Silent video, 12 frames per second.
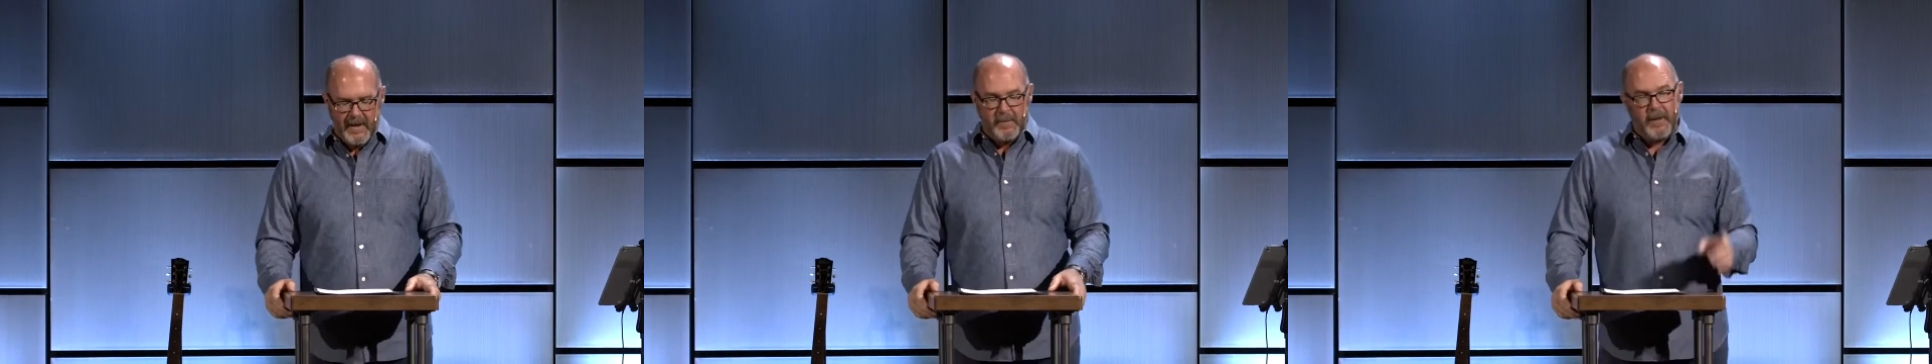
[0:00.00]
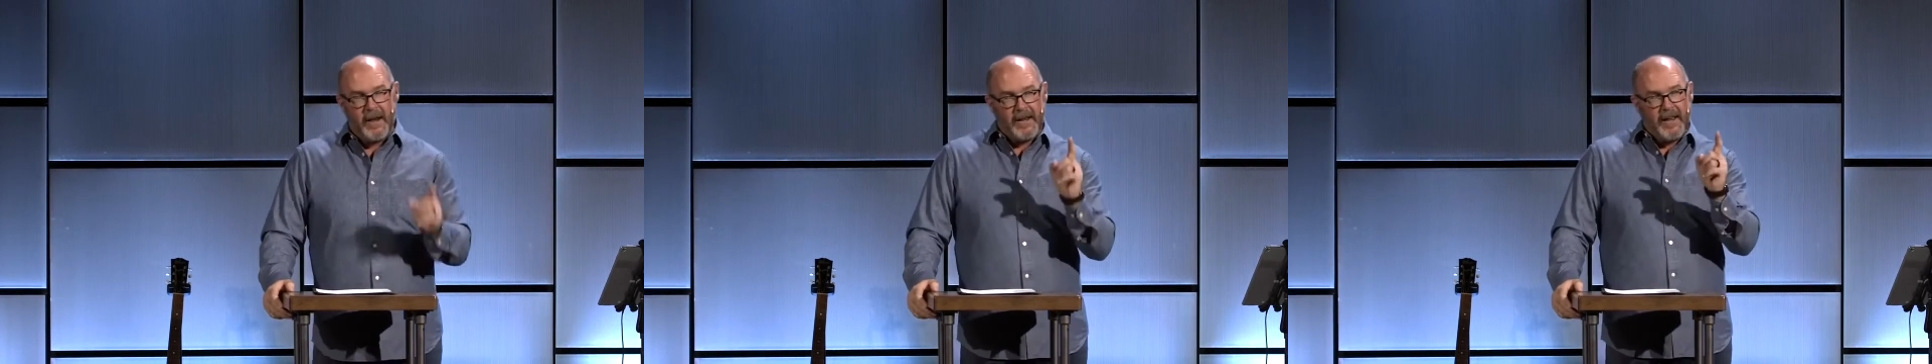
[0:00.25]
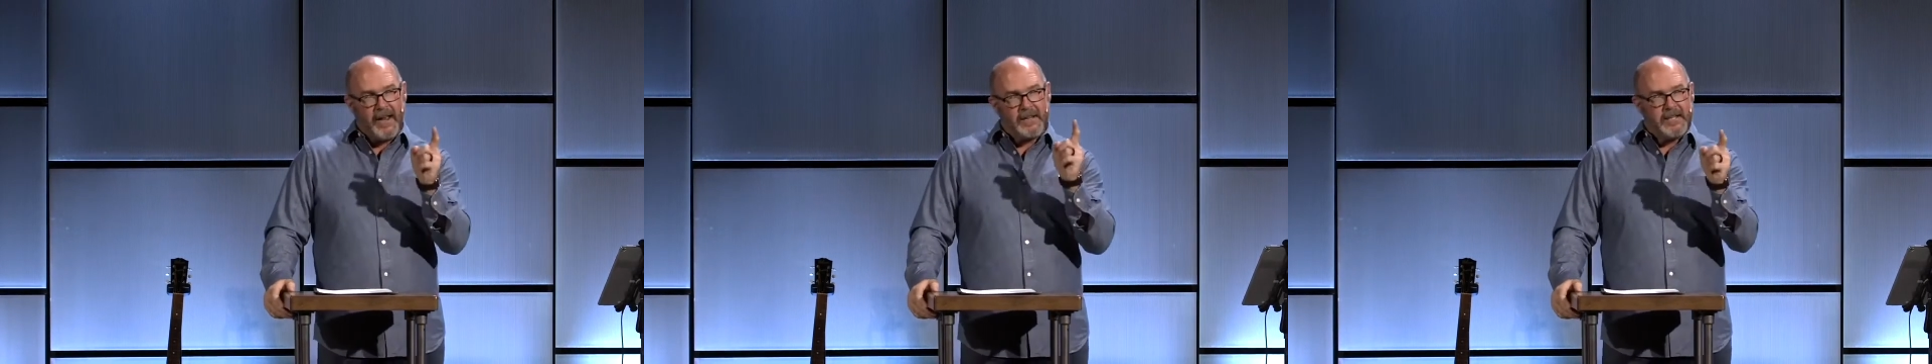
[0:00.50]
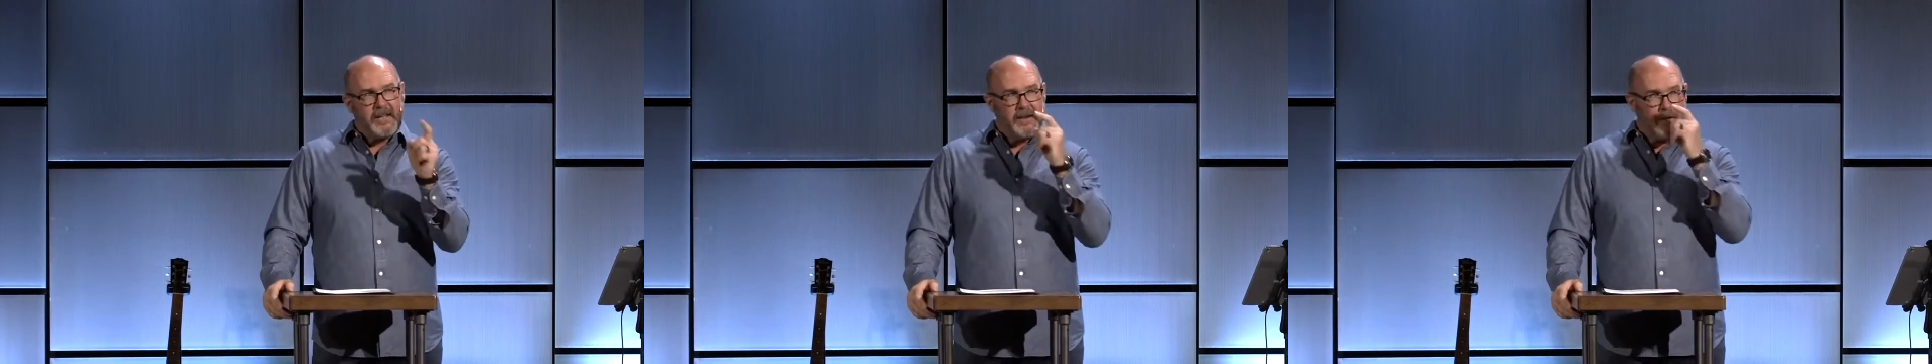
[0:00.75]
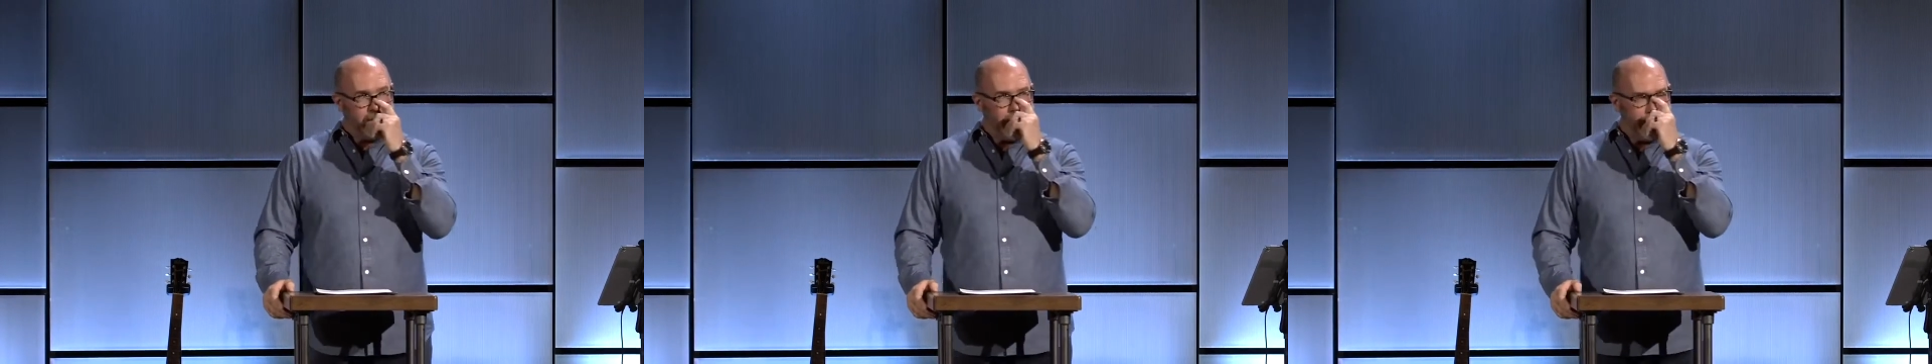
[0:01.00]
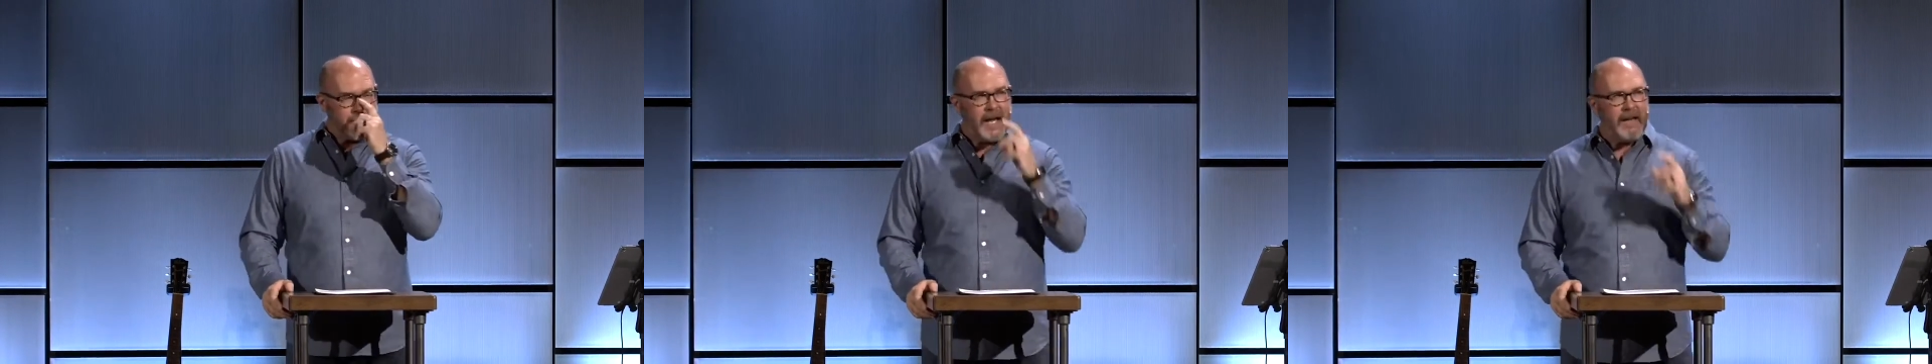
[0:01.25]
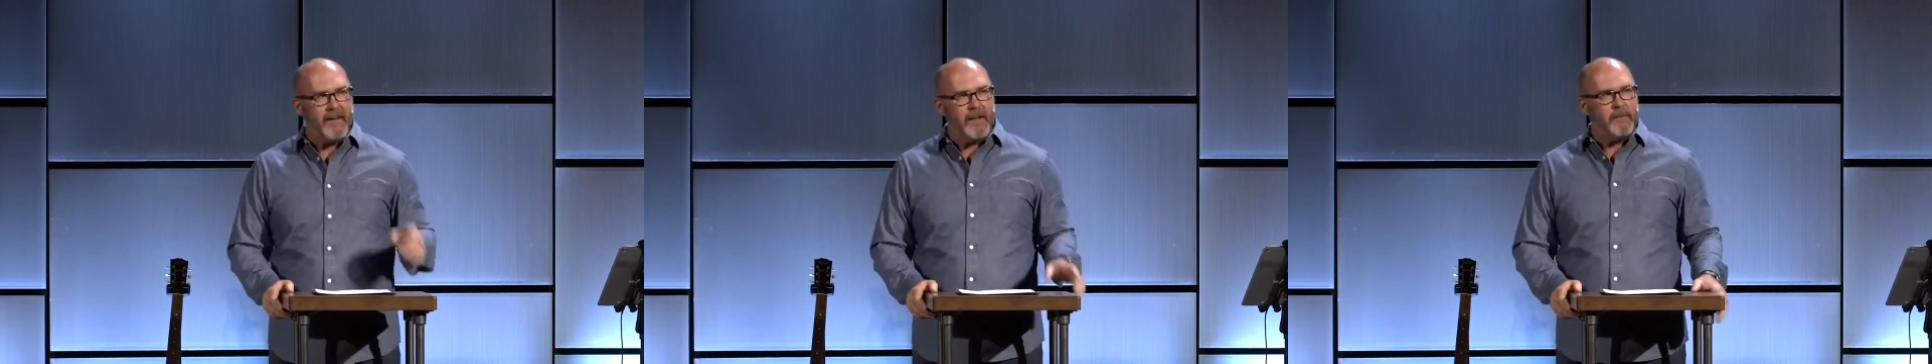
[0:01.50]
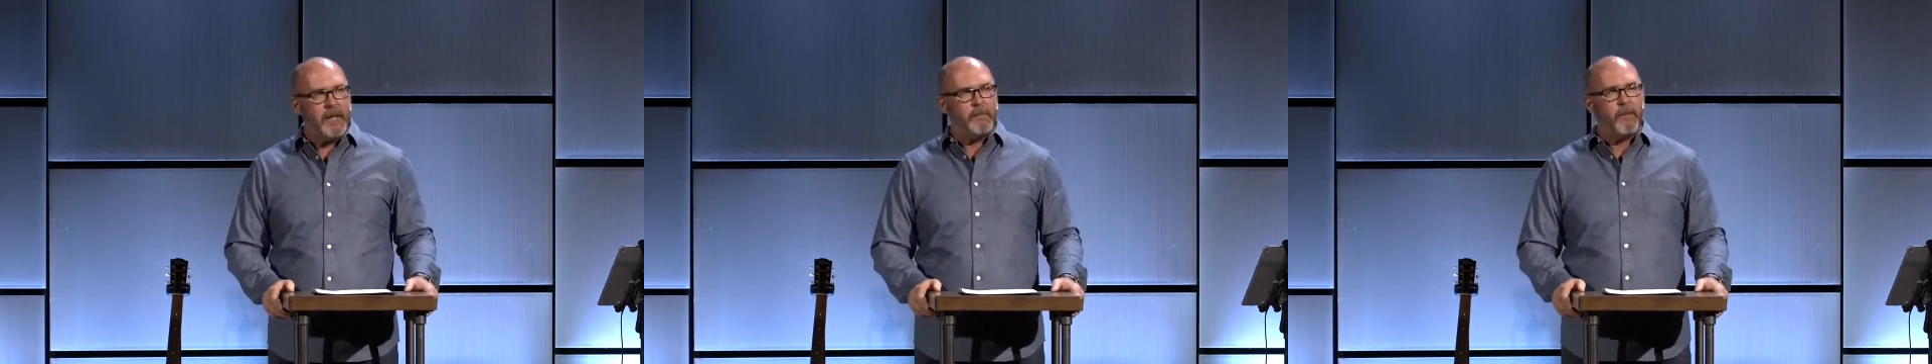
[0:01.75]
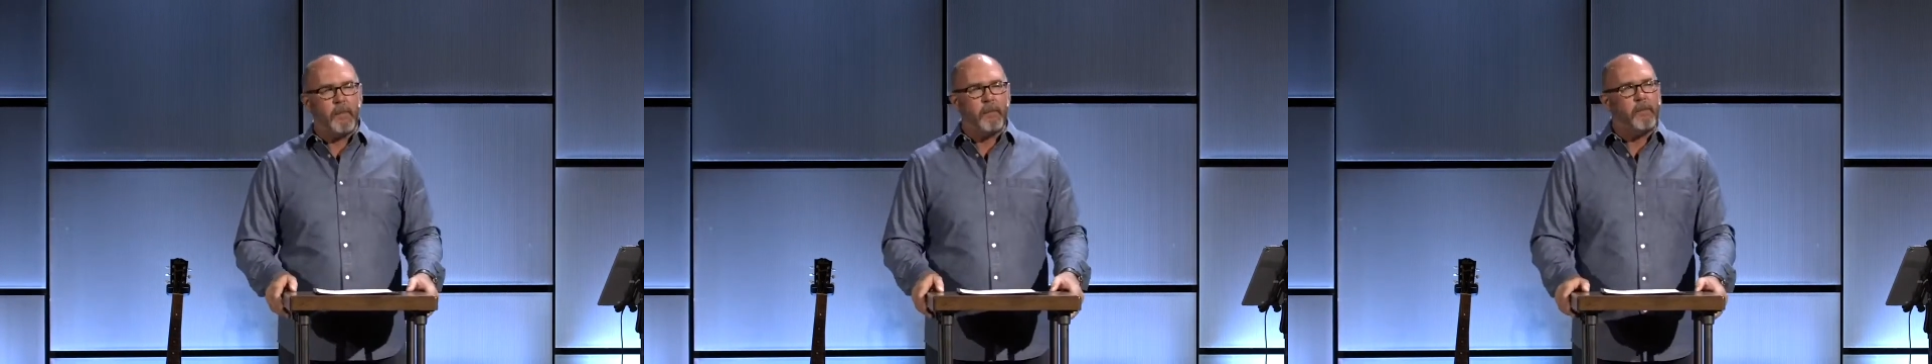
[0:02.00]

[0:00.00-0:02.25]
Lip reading: But I can tell you this, I've had people